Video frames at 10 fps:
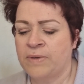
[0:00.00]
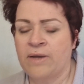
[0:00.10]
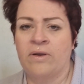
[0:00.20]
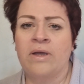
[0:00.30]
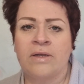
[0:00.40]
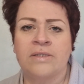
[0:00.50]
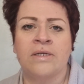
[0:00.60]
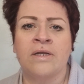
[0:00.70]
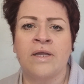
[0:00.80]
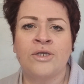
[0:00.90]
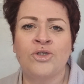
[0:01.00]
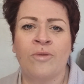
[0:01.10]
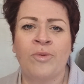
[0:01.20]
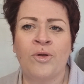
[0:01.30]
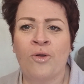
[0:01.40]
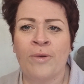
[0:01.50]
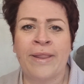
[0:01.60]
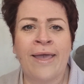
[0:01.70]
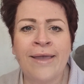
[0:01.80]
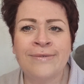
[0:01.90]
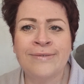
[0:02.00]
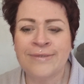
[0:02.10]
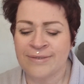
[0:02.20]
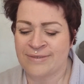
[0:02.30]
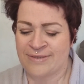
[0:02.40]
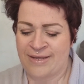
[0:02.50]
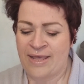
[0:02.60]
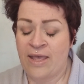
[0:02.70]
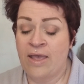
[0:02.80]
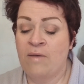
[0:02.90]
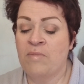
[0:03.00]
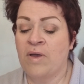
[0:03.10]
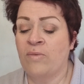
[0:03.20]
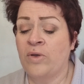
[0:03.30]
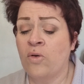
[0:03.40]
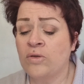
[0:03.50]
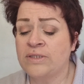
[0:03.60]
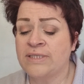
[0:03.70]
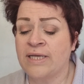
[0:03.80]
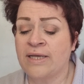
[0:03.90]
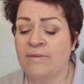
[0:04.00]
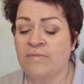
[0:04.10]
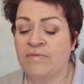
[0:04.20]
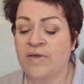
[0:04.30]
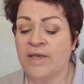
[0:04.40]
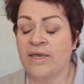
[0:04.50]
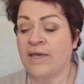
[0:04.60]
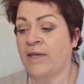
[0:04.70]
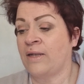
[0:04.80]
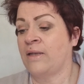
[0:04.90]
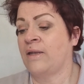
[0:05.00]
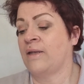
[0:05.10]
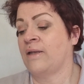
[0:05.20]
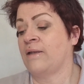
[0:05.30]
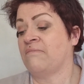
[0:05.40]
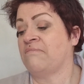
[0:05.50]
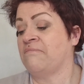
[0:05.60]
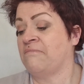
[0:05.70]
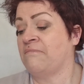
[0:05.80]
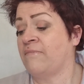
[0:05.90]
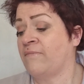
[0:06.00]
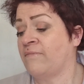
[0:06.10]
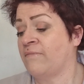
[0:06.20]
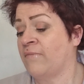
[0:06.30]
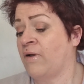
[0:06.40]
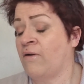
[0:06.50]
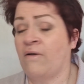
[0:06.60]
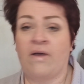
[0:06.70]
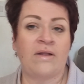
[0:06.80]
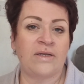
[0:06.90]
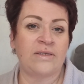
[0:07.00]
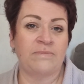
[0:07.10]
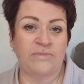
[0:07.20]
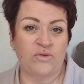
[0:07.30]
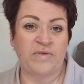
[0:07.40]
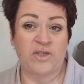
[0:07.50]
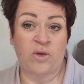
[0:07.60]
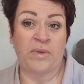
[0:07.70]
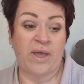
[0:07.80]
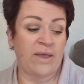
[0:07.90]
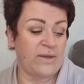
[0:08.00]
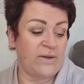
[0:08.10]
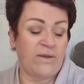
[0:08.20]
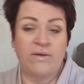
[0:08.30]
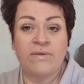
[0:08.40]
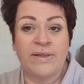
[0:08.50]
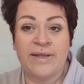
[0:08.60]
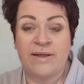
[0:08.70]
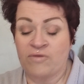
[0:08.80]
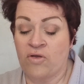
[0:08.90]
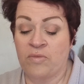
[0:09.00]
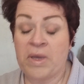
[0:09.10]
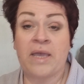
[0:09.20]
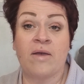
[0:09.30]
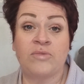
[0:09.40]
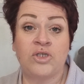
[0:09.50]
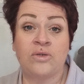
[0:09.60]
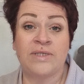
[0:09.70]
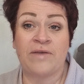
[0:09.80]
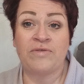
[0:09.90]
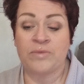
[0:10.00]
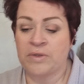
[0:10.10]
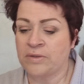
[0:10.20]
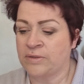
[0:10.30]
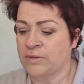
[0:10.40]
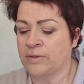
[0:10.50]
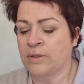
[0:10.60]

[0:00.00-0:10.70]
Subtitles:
I could have done a nice shop and all of that. But we ordered it thinking, oh, I could do a video with that, you know? And then I've got the makeup to use afterwards.